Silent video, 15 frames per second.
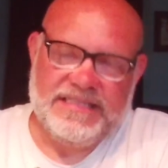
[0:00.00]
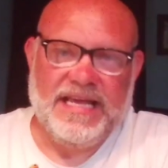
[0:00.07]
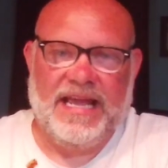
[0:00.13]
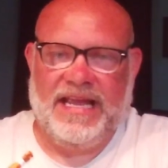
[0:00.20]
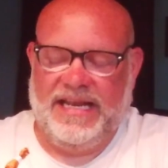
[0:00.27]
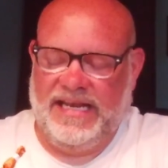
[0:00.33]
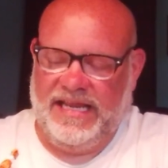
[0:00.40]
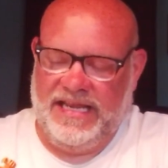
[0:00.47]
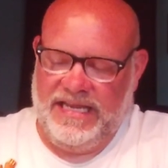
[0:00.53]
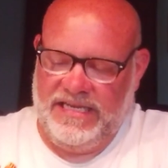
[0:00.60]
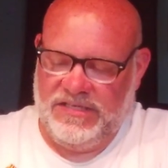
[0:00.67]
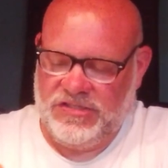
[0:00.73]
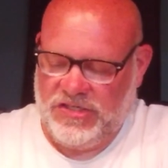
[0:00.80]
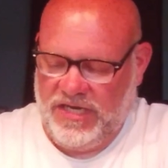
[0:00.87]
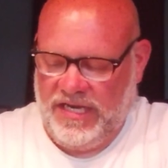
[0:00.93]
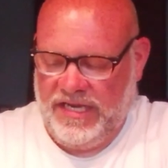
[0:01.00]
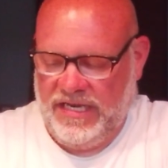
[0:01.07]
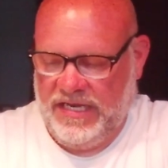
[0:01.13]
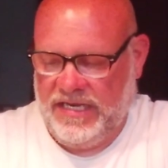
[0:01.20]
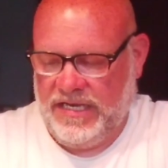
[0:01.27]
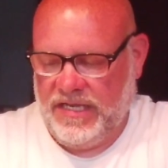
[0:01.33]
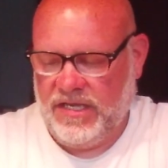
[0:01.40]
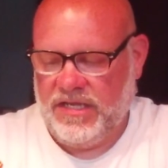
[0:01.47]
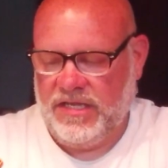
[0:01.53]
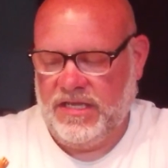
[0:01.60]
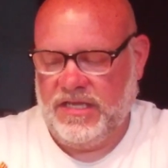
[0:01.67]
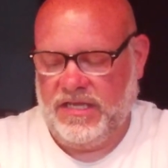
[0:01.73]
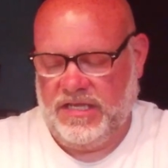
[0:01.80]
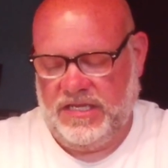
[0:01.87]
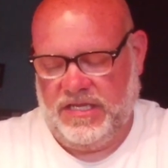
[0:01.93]
day and age? And
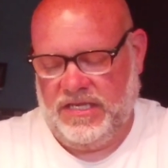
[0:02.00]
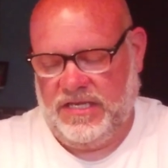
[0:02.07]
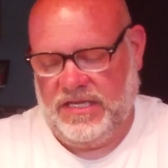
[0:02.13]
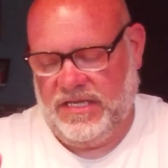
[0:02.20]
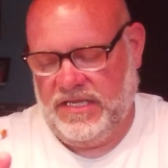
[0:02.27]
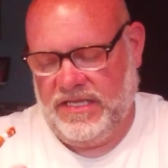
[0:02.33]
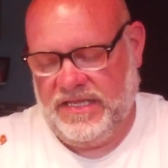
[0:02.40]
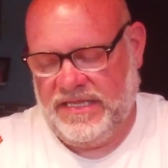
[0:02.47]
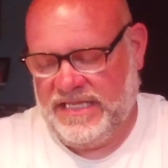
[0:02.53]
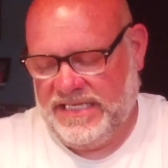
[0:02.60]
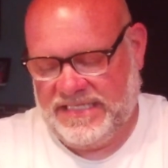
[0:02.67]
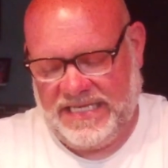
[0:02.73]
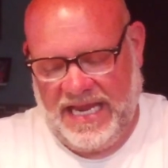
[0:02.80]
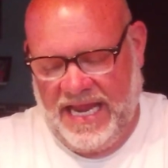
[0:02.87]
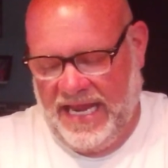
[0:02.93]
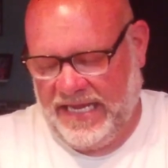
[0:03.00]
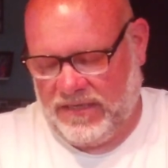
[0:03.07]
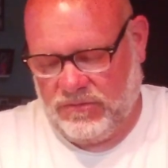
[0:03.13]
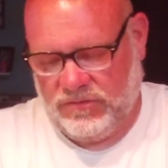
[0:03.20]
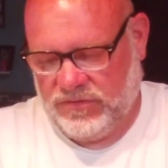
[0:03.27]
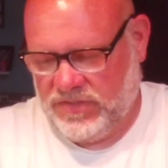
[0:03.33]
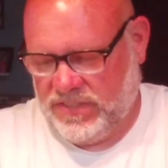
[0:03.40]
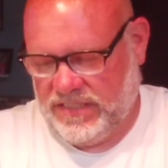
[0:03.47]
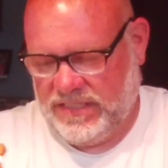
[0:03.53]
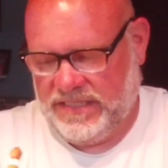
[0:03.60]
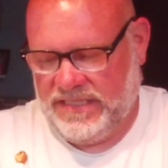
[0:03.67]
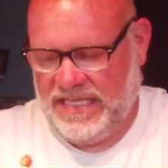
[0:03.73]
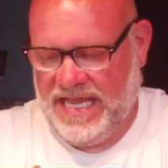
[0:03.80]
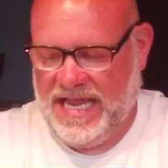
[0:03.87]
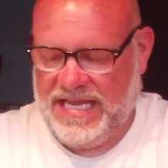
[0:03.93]
these ankles,
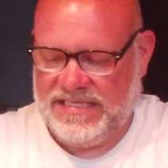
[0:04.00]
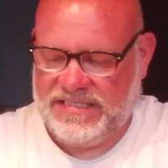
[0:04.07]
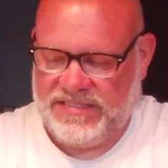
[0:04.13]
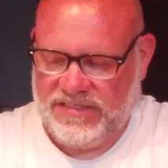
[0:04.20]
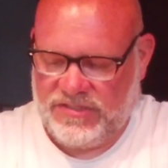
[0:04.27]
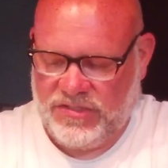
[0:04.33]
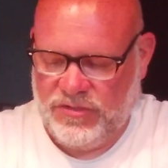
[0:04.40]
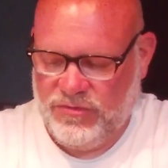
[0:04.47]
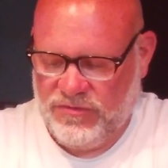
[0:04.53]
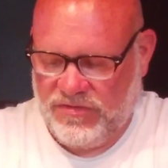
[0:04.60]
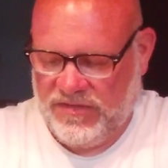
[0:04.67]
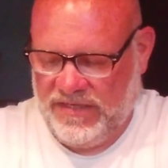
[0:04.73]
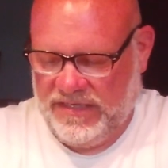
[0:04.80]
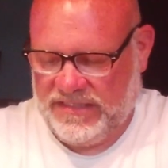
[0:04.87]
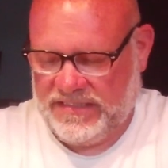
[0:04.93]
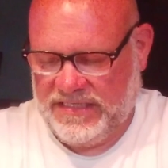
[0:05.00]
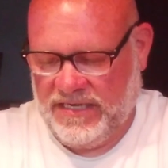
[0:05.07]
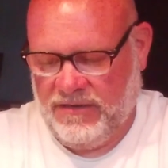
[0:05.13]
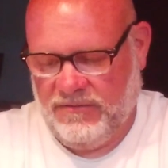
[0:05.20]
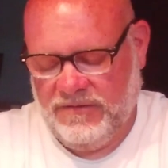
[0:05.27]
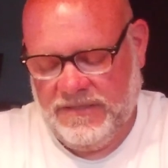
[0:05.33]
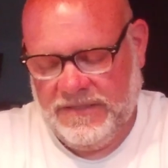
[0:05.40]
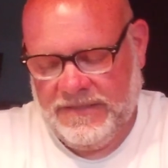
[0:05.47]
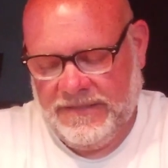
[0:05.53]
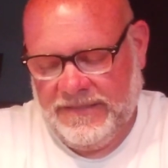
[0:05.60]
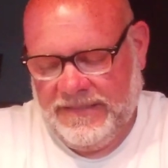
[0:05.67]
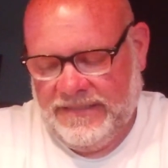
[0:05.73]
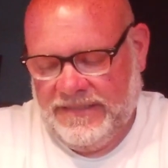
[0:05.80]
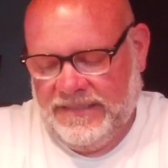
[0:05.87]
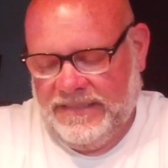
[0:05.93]
that's the two things. Now,
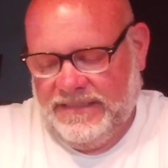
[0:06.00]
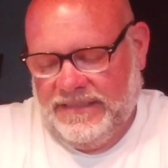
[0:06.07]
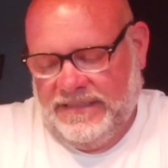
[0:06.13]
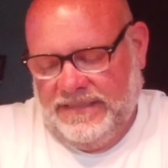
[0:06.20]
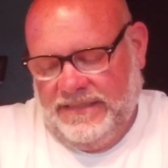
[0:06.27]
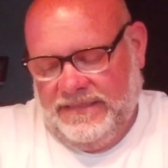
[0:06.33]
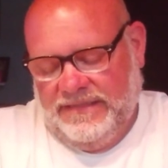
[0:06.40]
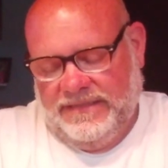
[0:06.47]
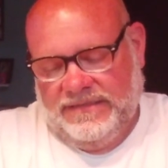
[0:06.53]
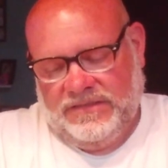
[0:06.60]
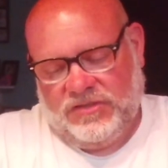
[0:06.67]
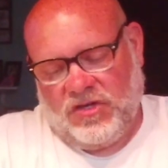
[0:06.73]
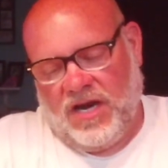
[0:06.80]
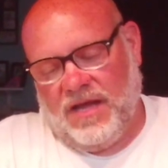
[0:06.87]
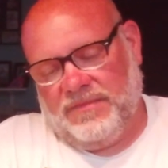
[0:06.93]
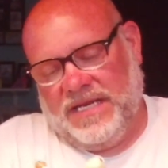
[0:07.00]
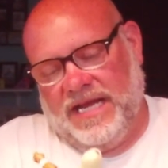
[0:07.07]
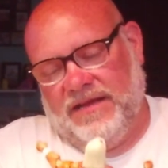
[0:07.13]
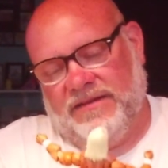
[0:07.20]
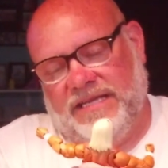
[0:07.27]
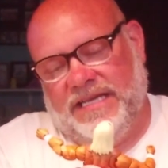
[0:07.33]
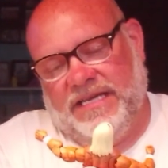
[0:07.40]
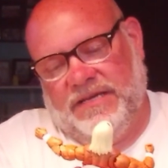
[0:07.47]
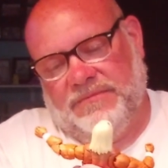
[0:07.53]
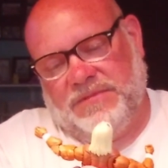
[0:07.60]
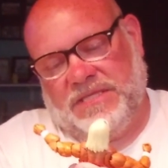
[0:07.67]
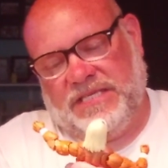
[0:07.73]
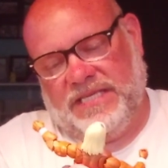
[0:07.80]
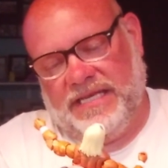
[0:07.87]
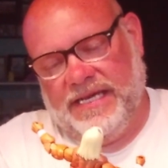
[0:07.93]
drop down
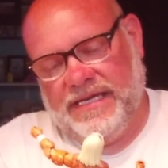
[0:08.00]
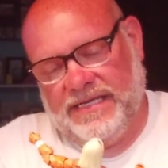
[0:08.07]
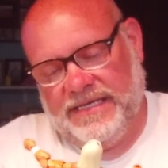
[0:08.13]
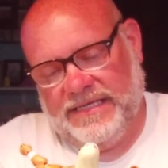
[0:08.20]
hips,